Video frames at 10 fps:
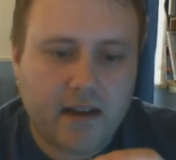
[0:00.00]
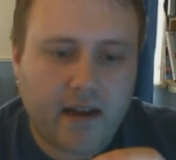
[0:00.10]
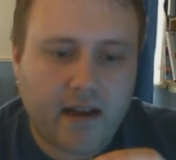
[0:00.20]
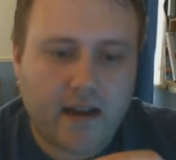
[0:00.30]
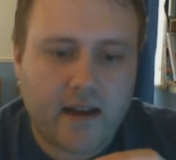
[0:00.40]

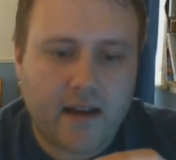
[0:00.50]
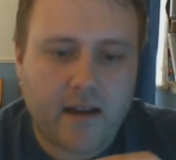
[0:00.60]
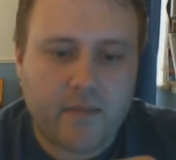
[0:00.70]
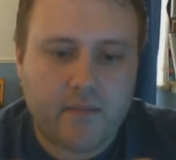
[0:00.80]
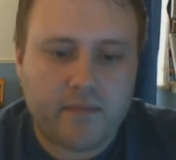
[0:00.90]

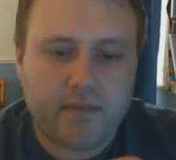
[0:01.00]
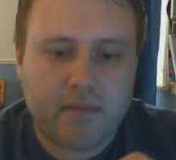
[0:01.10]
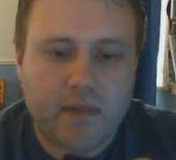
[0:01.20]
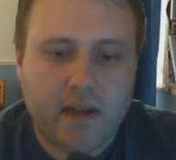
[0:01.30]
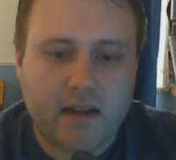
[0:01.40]
Um,
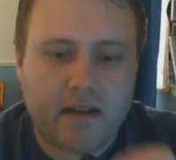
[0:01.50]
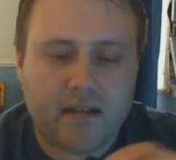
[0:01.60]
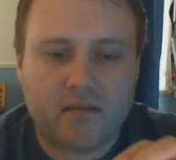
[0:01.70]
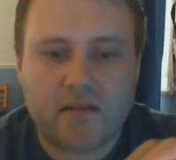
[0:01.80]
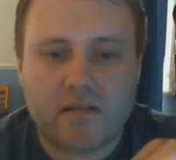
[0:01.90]

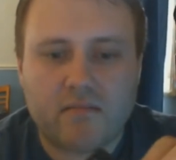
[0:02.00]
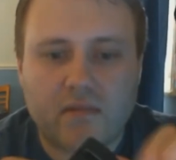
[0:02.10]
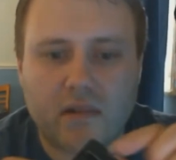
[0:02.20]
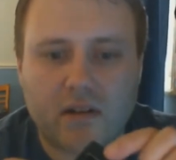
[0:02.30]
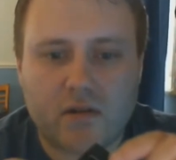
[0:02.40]
and
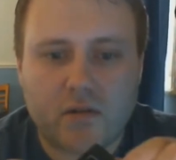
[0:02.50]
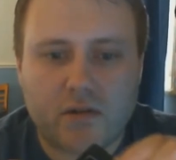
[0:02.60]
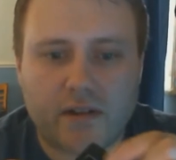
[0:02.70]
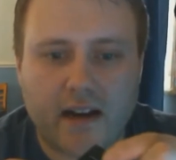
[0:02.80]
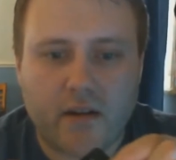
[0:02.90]
nice
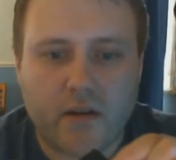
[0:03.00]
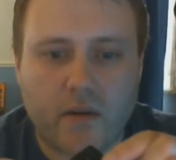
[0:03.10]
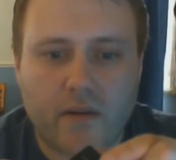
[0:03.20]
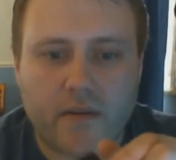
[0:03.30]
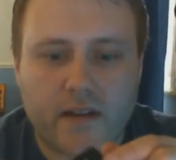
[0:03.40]
Corsair
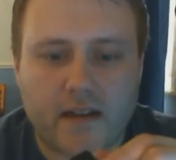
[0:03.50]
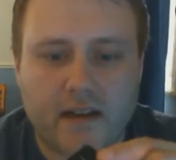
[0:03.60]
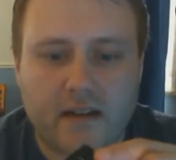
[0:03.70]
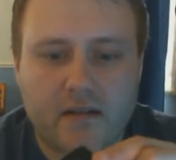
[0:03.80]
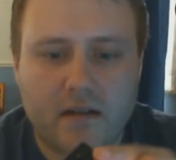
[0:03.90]
logo on this
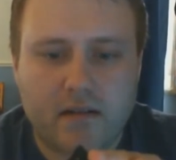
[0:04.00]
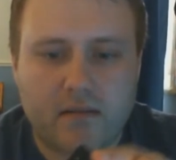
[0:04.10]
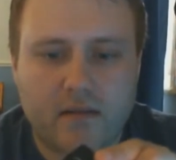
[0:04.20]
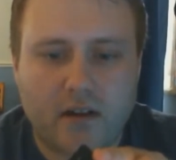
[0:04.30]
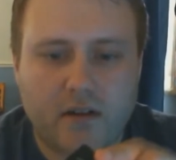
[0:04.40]
here. It's a
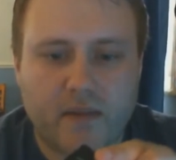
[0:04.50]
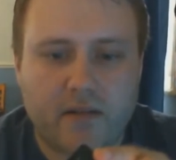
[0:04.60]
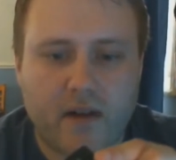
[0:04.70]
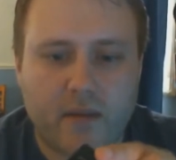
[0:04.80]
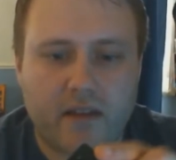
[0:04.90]
nice bit
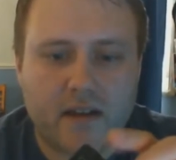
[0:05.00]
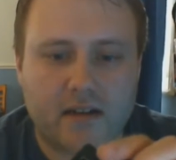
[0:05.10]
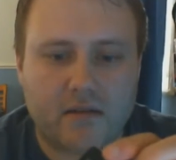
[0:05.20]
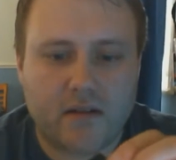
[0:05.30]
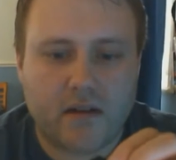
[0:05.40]
of rubber there,
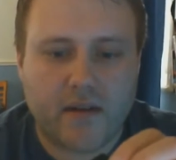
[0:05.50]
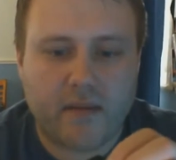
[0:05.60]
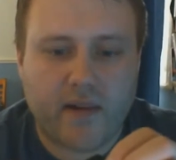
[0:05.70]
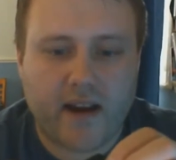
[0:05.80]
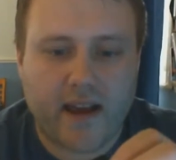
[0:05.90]
so it's got a bit
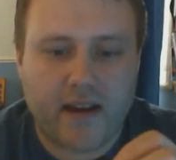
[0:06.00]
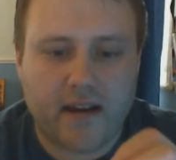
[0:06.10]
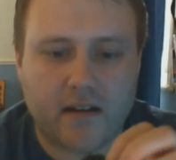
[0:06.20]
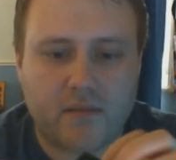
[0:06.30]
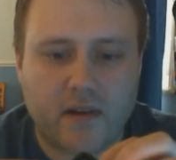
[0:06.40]
of play in
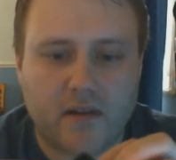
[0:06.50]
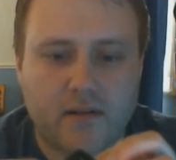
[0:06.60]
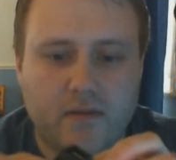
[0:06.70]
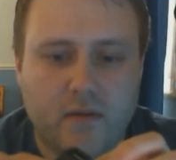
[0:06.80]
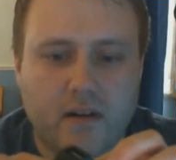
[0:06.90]
it, I suppose,
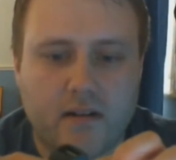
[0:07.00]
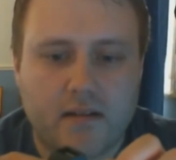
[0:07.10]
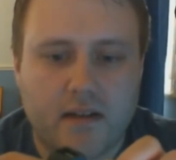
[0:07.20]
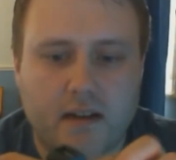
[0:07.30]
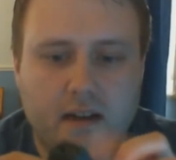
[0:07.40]
if you want to
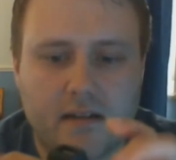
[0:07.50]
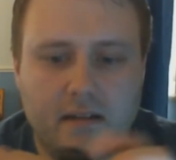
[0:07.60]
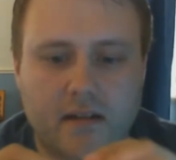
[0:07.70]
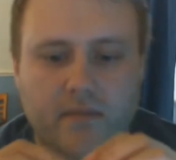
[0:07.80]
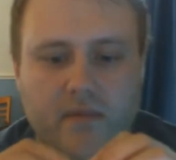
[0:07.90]
tuck it under
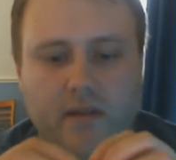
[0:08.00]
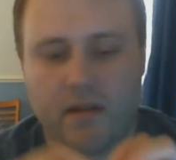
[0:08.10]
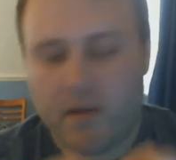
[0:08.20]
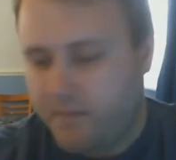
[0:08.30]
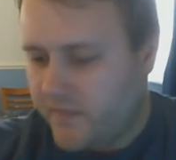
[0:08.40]
something.
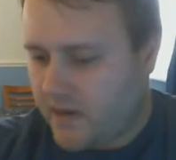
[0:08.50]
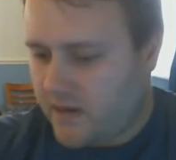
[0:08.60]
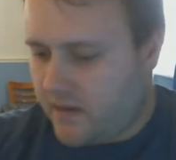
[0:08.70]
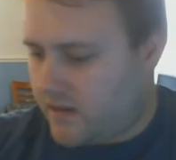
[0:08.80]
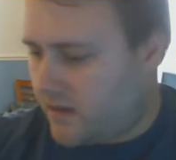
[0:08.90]

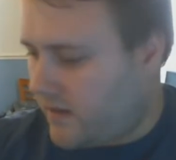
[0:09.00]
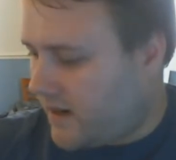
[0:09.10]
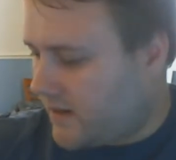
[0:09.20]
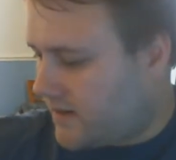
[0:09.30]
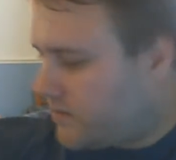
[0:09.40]
So
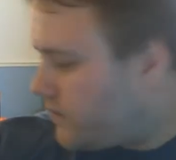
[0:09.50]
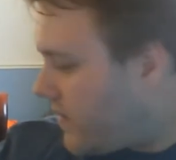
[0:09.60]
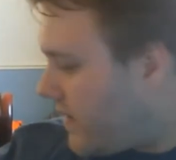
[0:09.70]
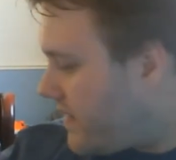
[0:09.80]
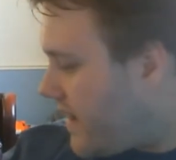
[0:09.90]
that's what
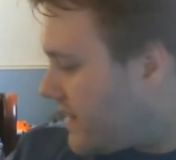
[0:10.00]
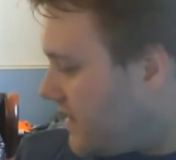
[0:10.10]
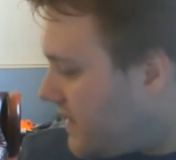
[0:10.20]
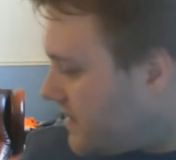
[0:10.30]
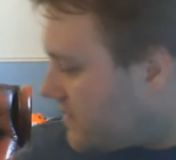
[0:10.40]
that
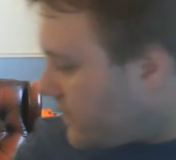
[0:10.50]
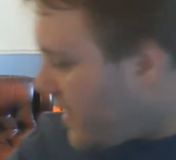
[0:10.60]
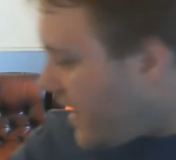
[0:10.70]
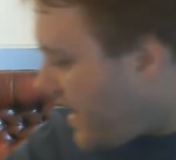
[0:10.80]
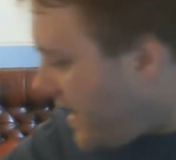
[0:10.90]
is. We
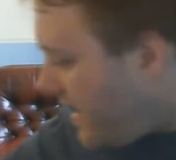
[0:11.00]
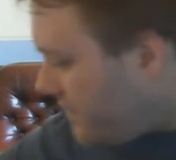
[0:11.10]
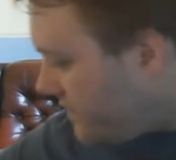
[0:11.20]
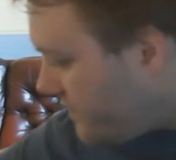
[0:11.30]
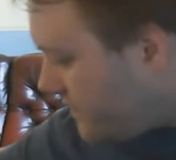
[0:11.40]
have
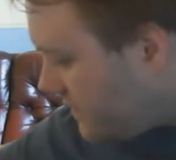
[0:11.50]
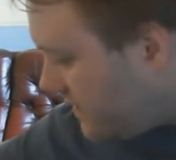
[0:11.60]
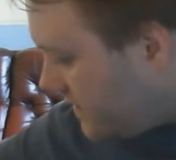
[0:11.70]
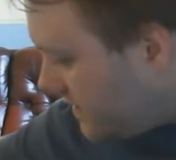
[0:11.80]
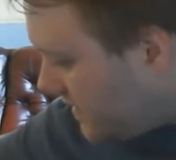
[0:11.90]

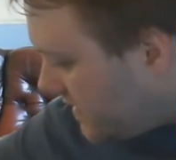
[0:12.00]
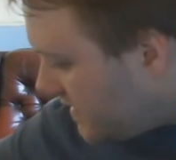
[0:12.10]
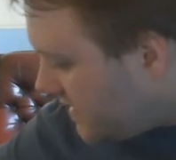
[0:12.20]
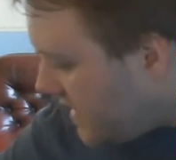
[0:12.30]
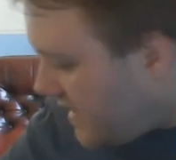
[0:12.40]

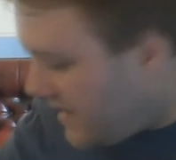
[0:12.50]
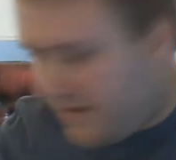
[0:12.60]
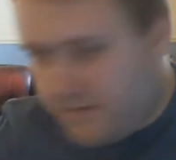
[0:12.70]
the...